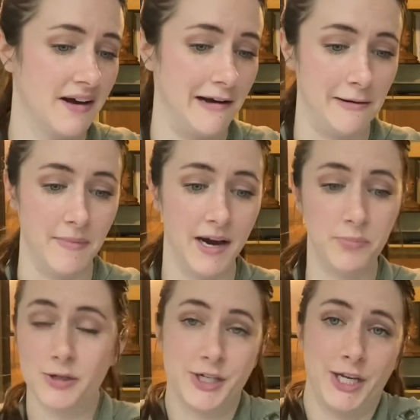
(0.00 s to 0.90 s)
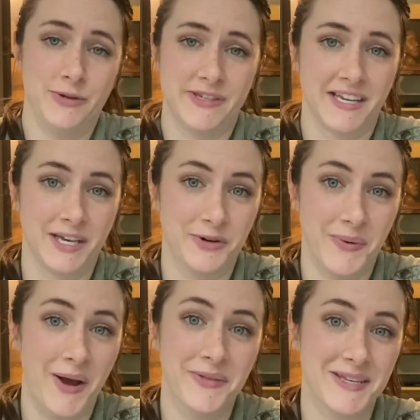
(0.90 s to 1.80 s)
I appreciate you sticking
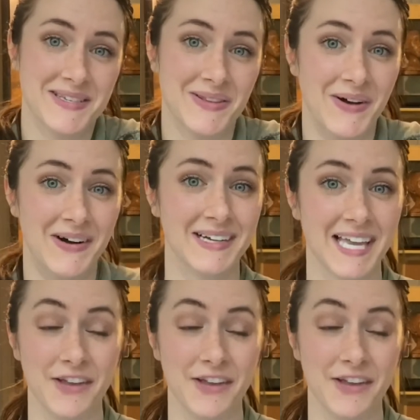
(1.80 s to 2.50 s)
around this long.